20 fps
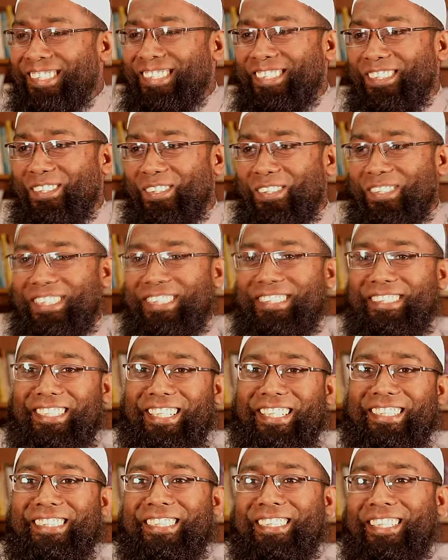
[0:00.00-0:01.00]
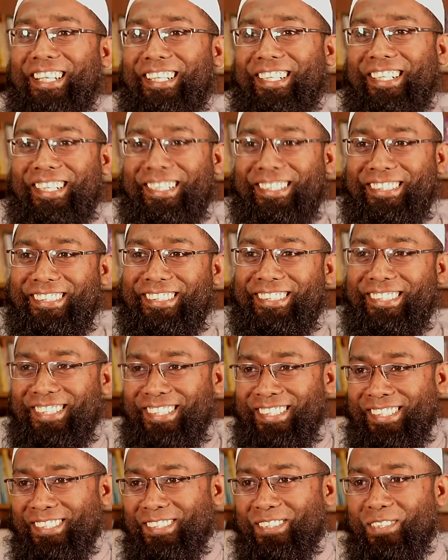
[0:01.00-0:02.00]
so she is raising her hand.
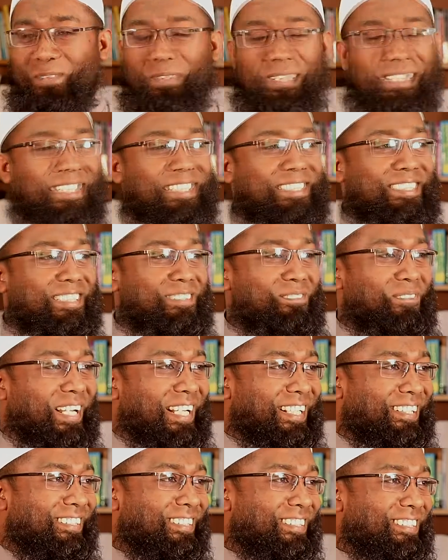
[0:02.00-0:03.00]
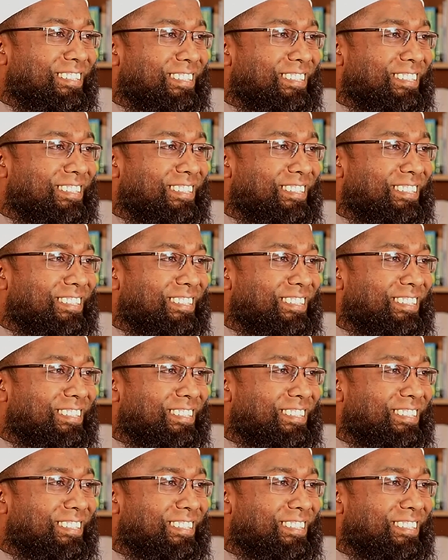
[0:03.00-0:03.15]
So what does it mean?